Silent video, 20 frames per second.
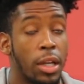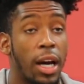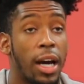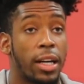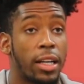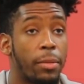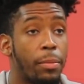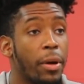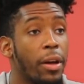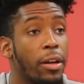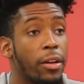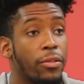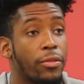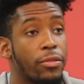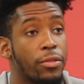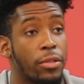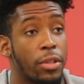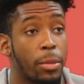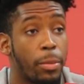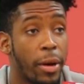No,
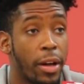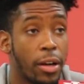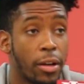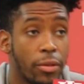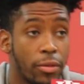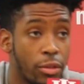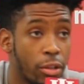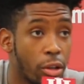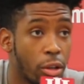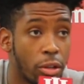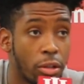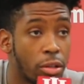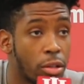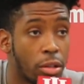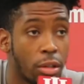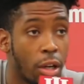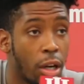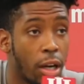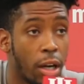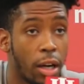competitive drills.
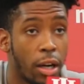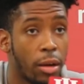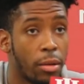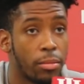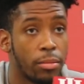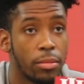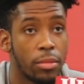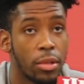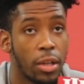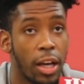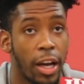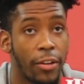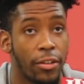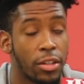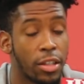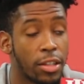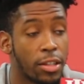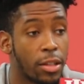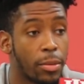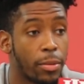
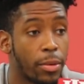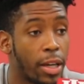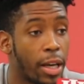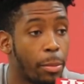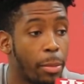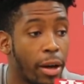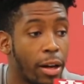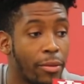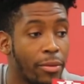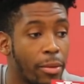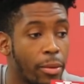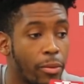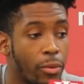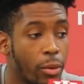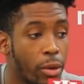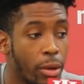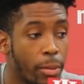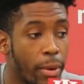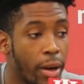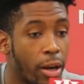Everything's competitive,
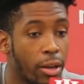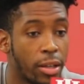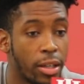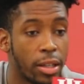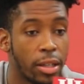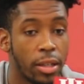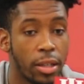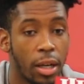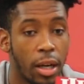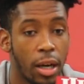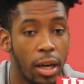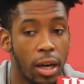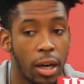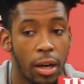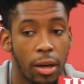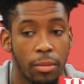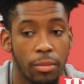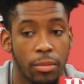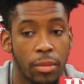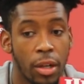rebounding,
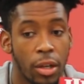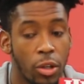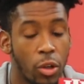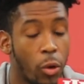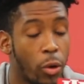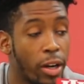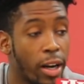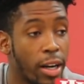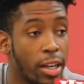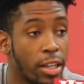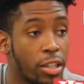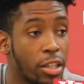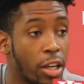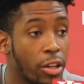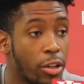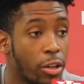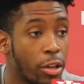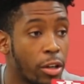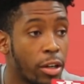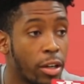going at each
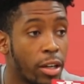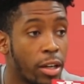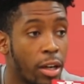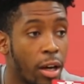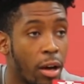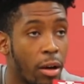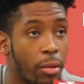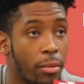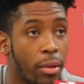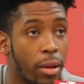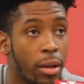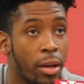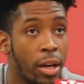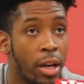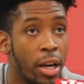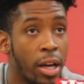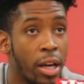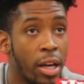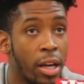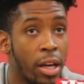other.
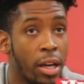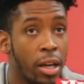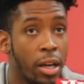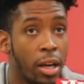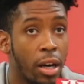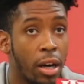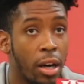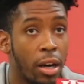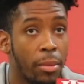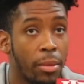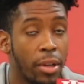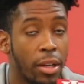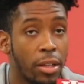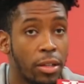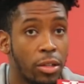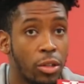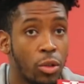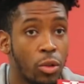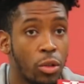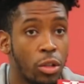
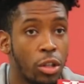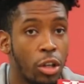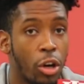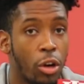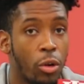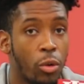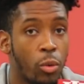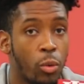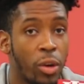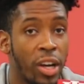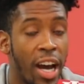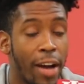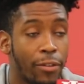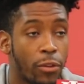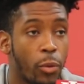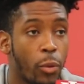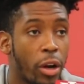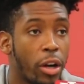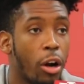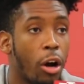We have
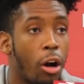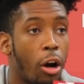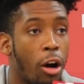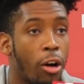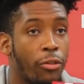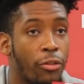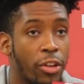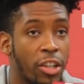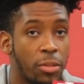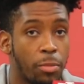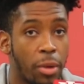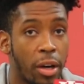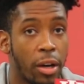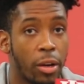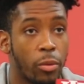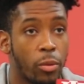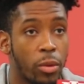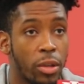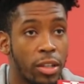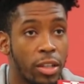to run our offense, but
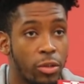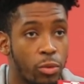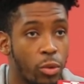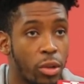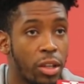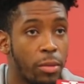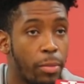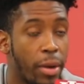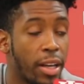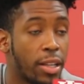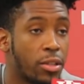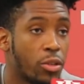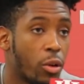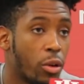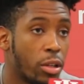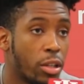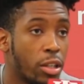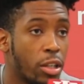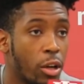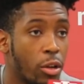it's really based
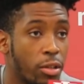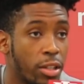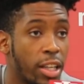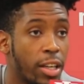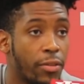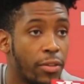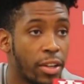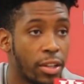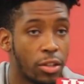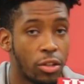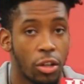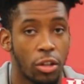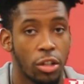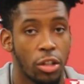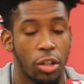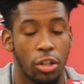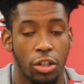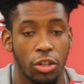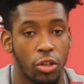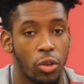on, defense. So,
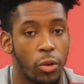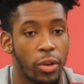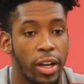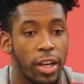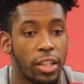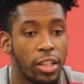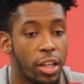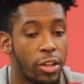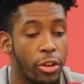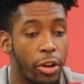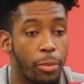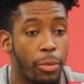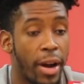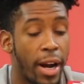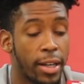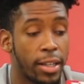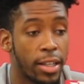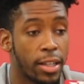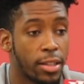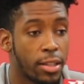just going at each other in
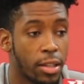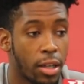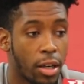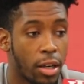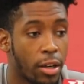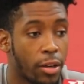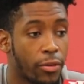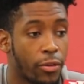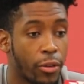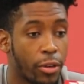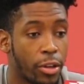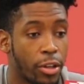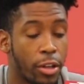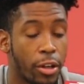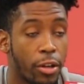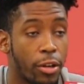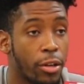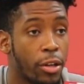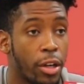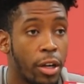practice for,
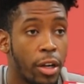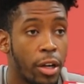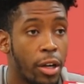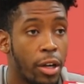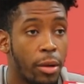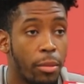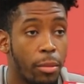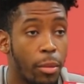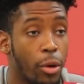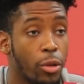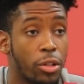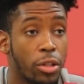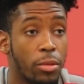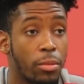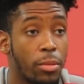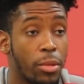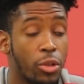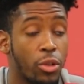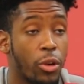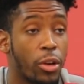most of
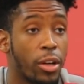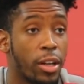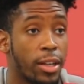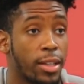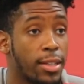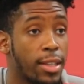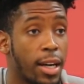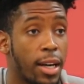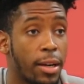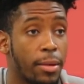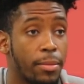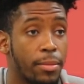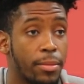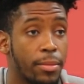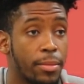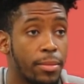the majority of the time.